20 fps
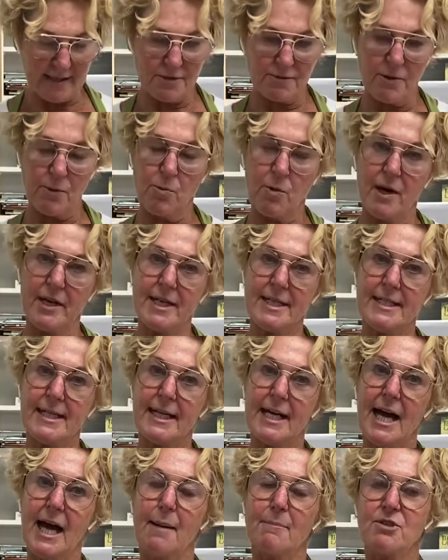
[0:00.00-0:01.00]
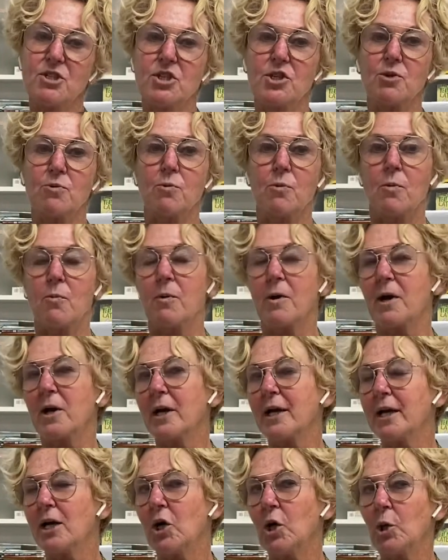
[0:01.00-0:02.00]
we wanted to come to, we're
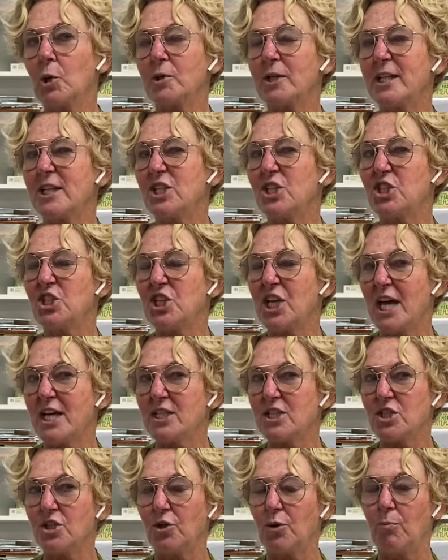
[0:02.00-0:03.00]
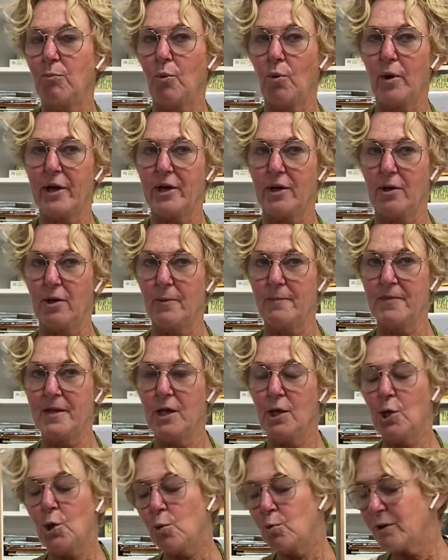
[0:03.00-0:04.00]
going to call it a gentle boil.
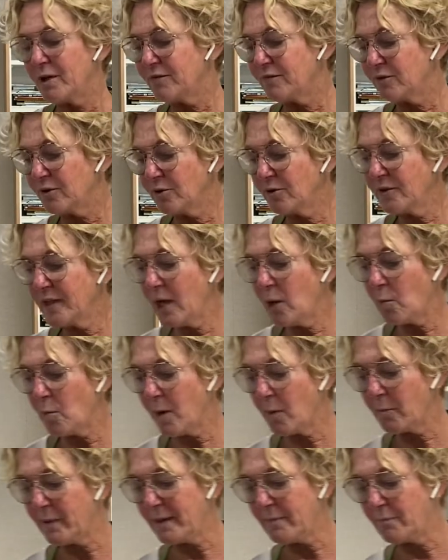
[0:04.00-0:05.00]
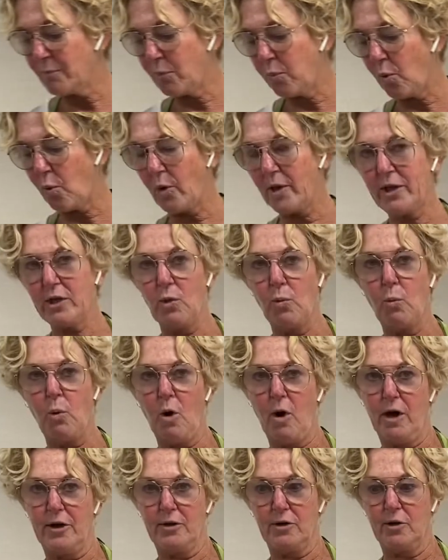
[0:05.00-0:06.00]
We've learned that when we boil
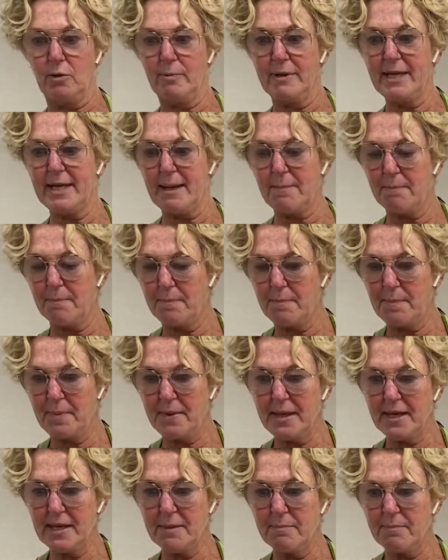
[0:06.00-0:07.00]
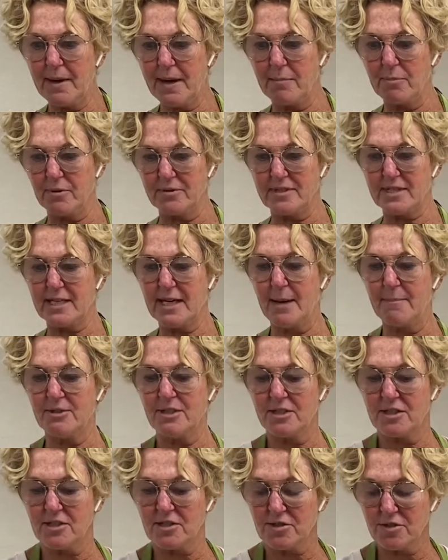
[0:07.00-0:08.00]
water, we get big bubbles come to
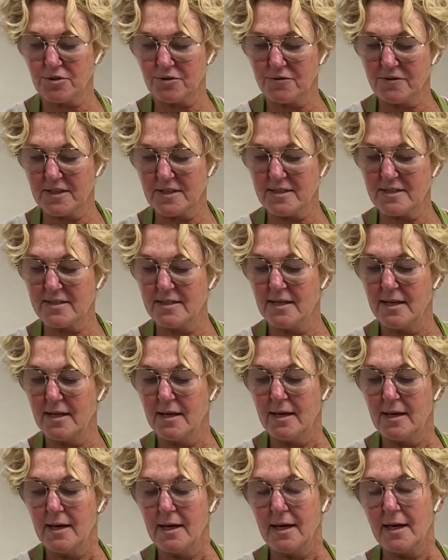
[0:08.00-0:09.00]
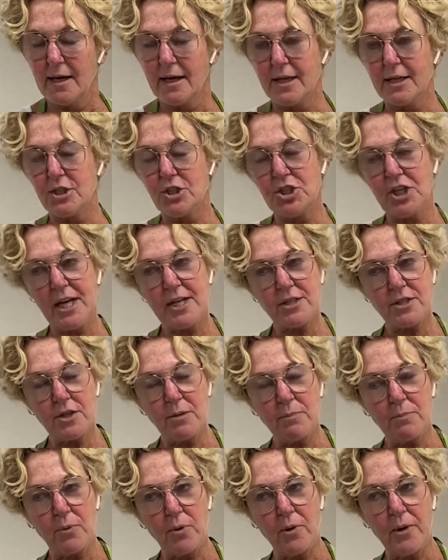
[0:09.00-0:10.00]
the surface. A gentle
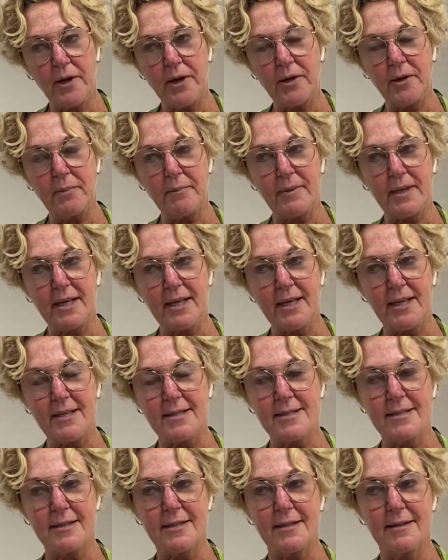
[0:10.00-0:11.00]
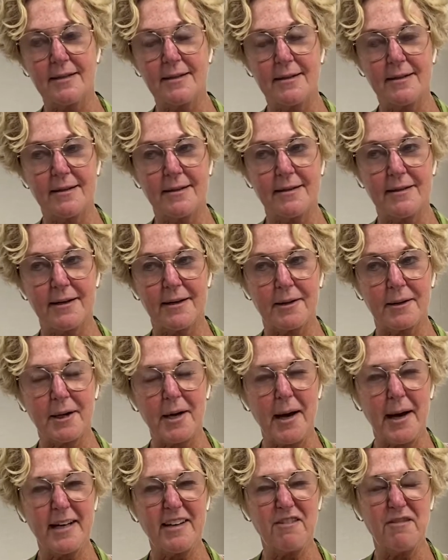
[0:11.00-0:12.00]
boil means they're
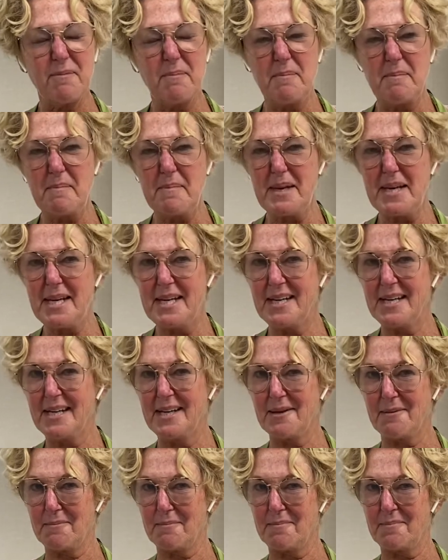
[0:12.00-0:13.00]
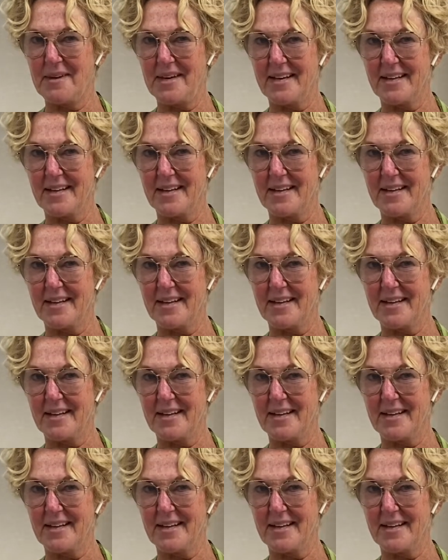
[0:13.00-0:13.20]
kind of medium big.